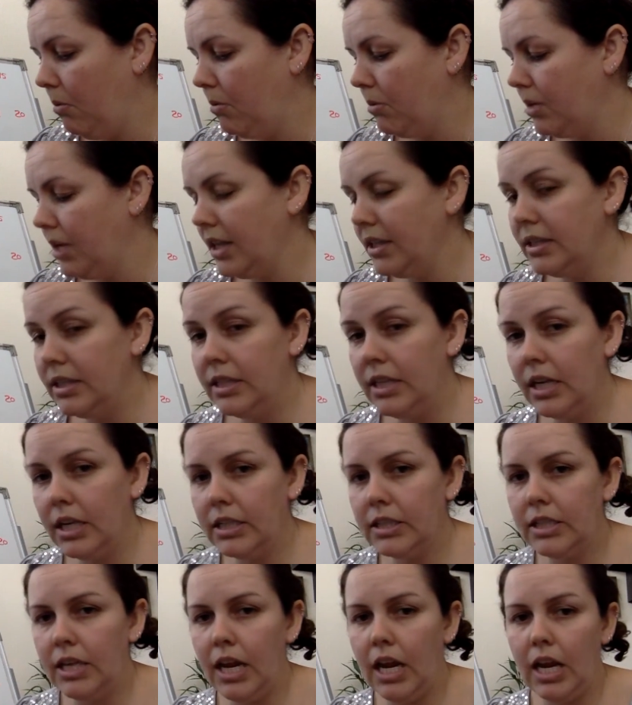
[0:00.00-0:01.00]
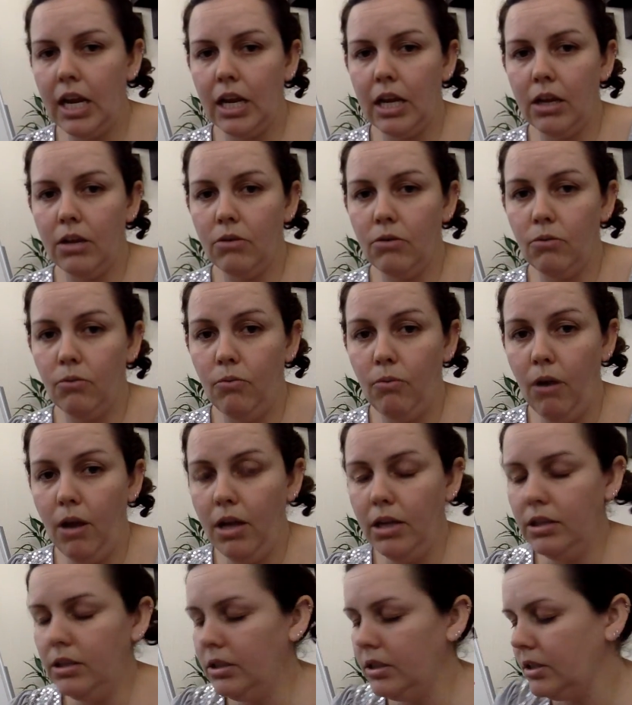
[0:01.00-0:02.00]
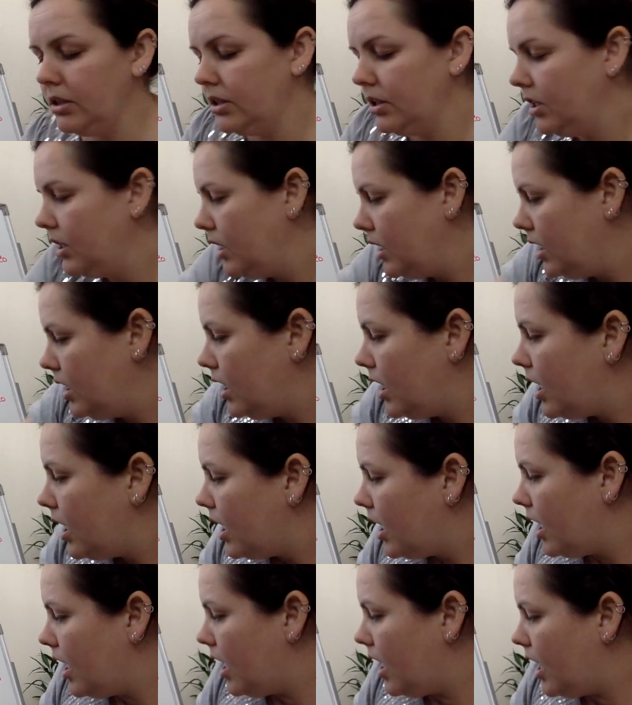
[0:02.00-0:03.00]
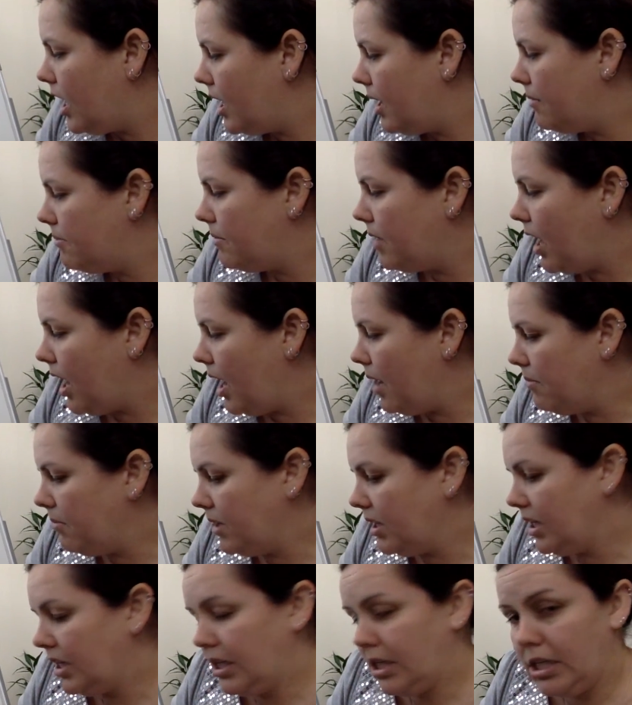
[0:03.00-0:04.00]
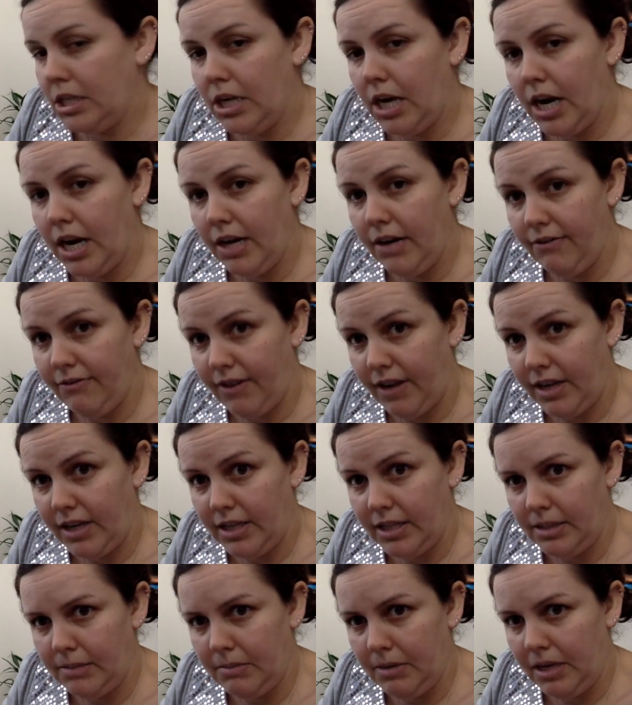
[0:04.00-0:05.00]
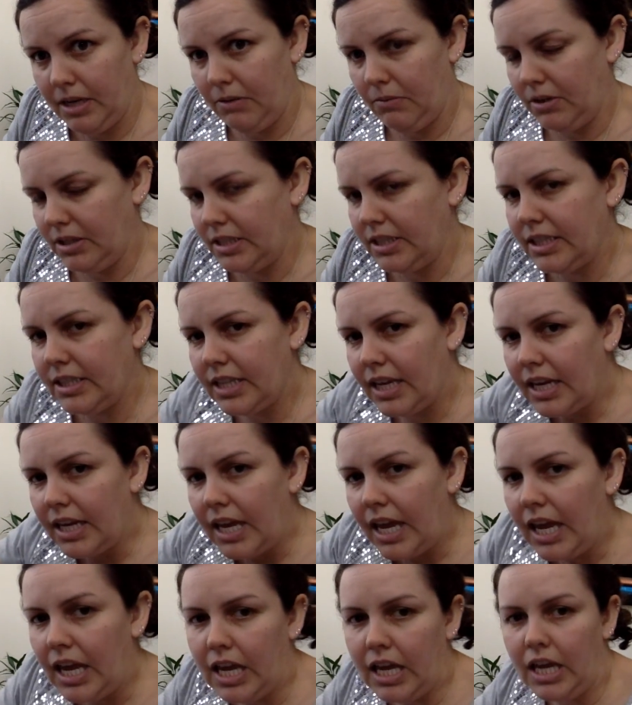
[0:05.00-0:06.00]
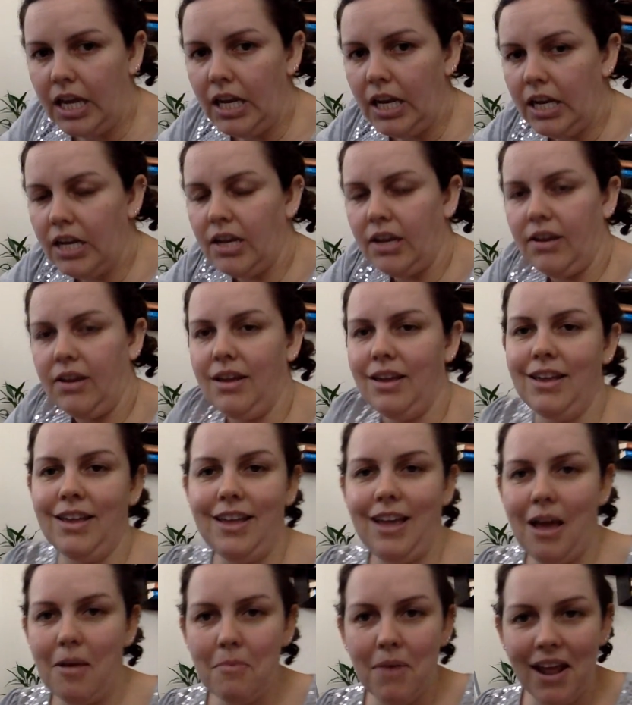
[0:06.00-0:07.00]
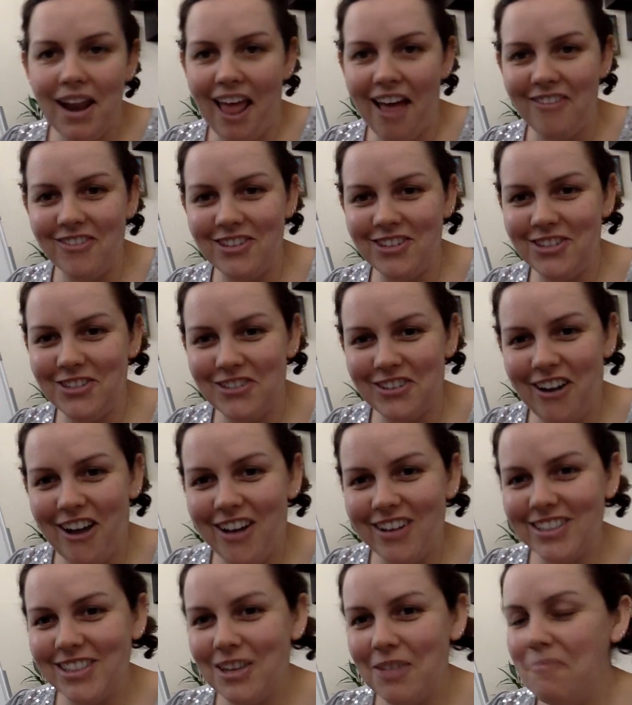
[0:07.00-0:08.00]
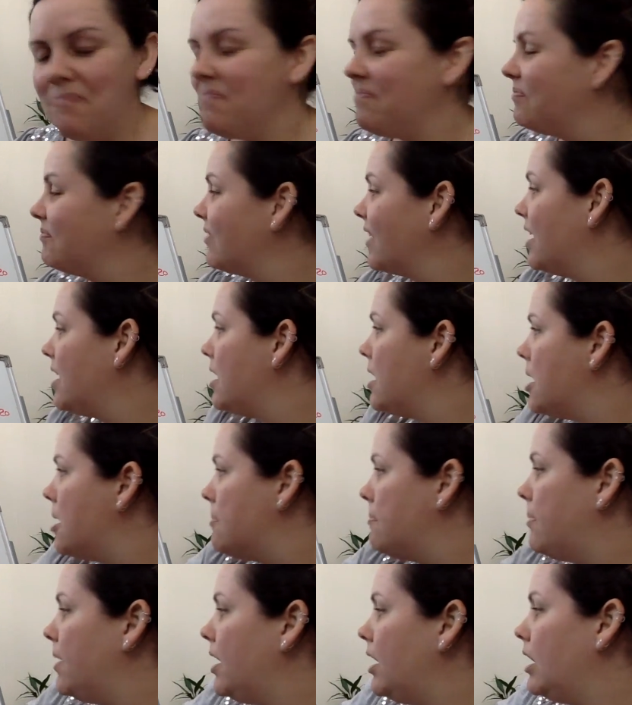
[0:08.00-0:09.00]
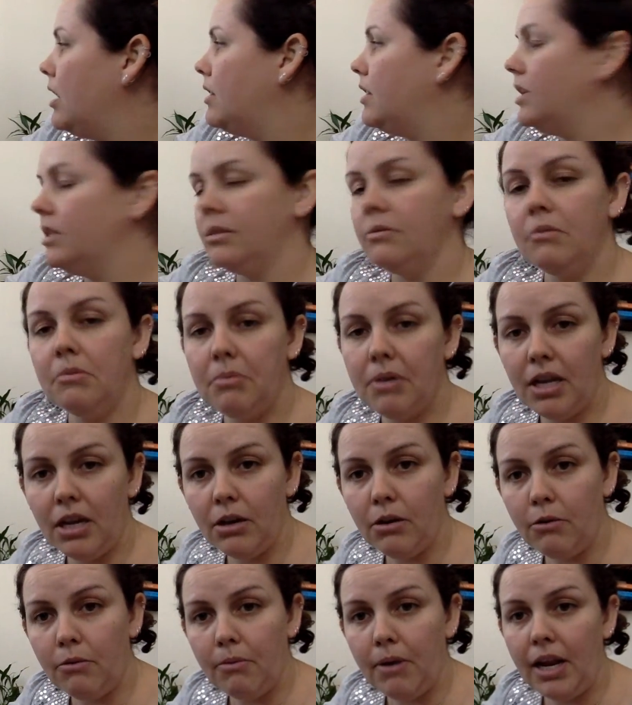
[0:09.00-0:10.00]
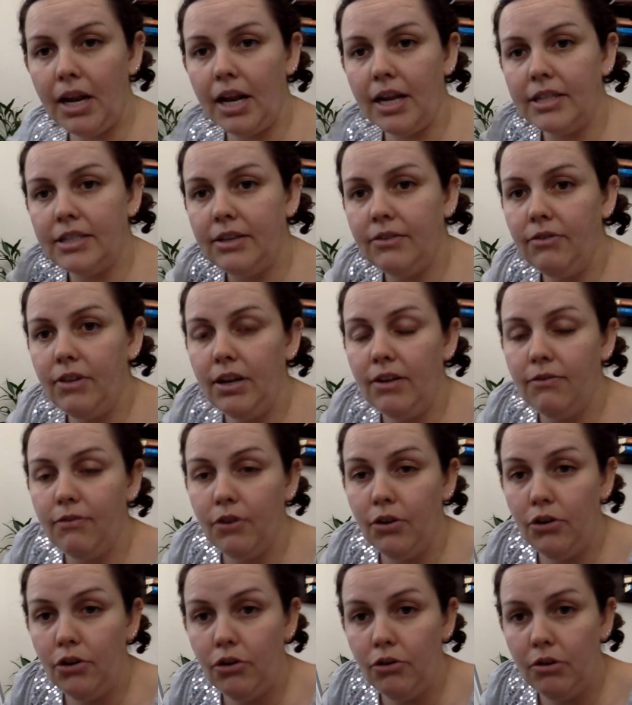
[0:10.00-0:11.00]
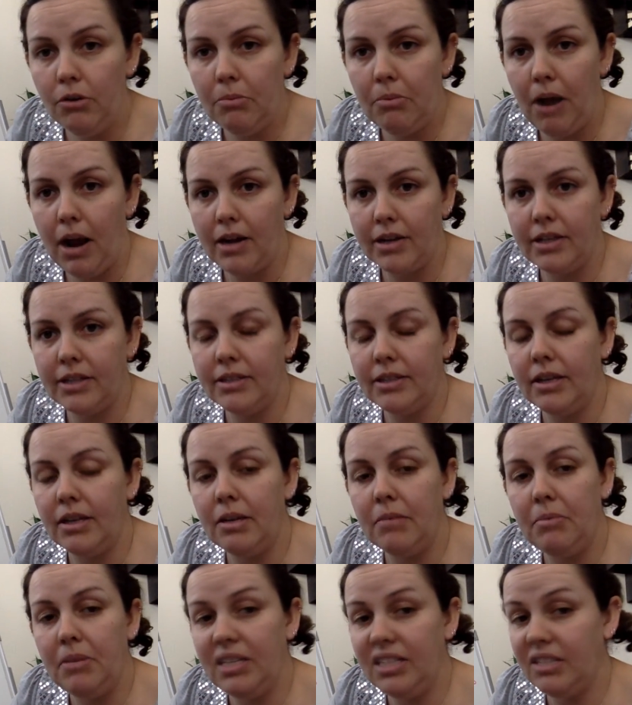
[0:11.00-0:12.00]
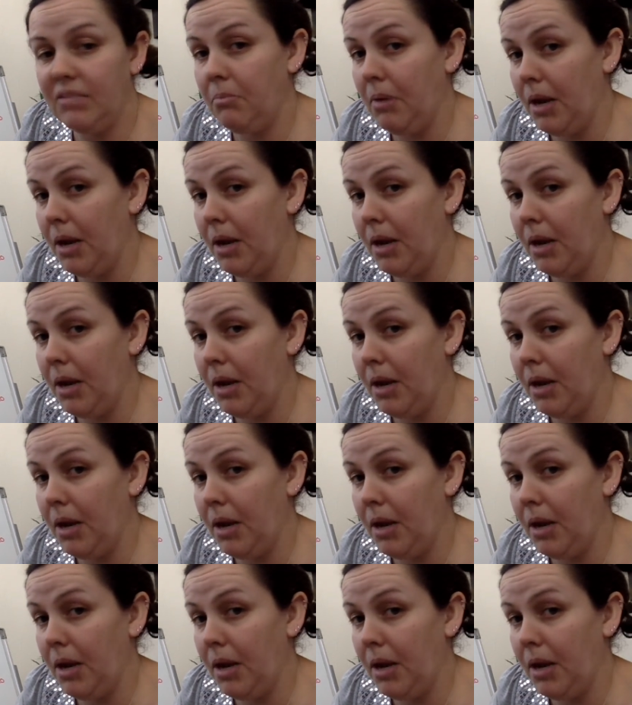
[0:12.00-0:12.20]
10 sticks and ones. I'm going to try to find as many ones as I can, and I might have to draw some. But this would be a great activity for you to practice on a piece of